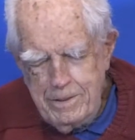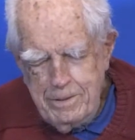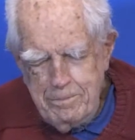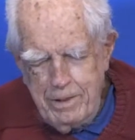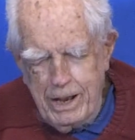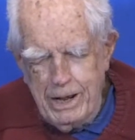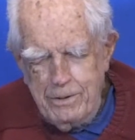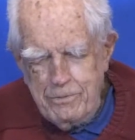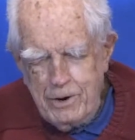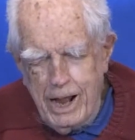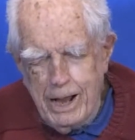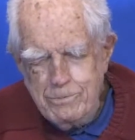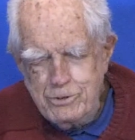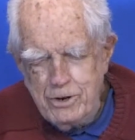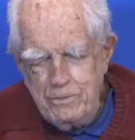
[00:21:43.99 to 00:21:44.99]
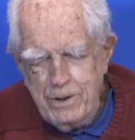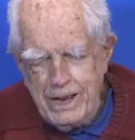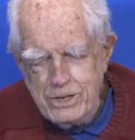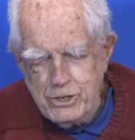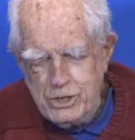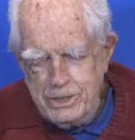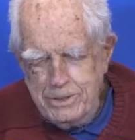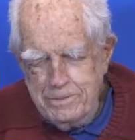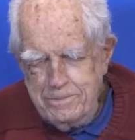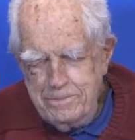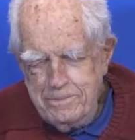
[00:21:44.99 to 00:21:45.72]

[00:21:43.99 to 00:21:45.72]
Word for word: mainly for observation.